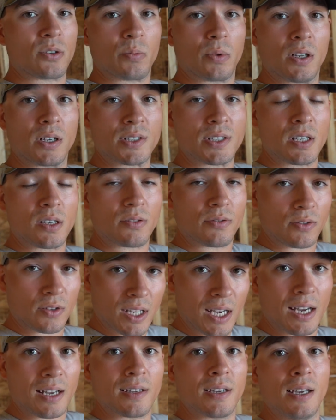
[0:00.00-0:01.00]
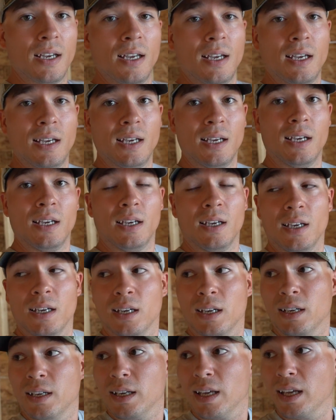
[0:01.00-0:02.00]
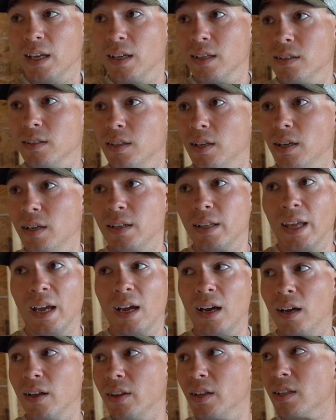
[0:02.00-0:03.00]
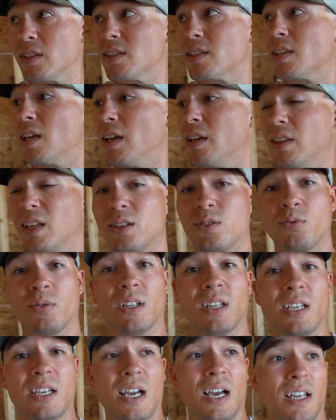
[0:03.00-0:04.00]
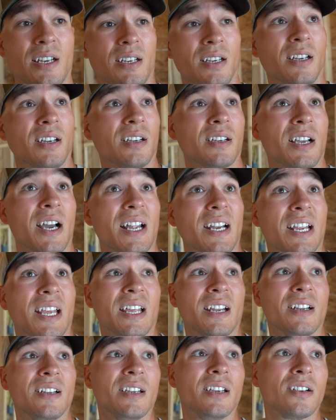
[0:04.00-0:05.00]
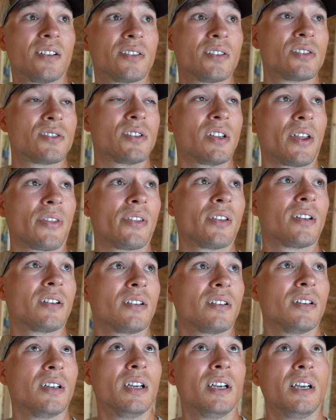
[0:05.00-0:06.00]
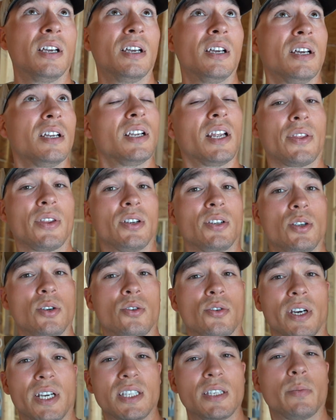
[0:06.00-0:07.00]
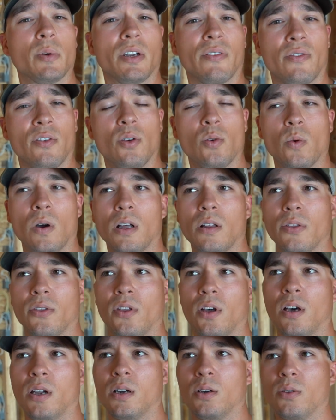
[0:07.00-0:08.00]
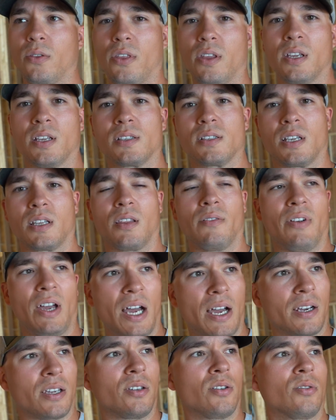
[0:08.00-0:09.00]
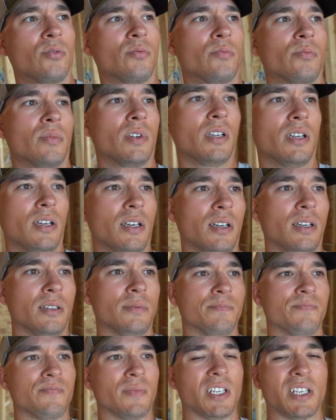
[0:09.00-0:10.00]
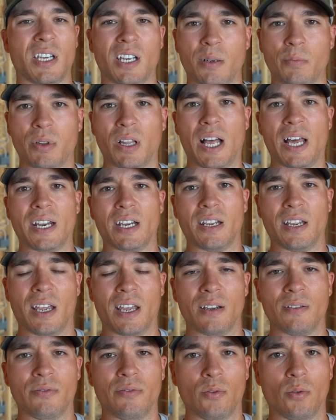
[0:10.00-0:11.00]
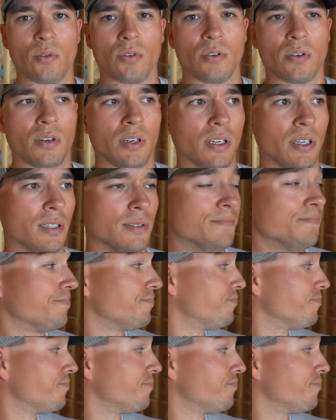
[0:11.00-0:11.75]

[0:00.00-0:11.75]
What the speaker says: plugs there for that. And yeah, that's really kind of it in here. There's nothing too crazy, but a few well thought out things like the vacuum, and kind of planning ahead for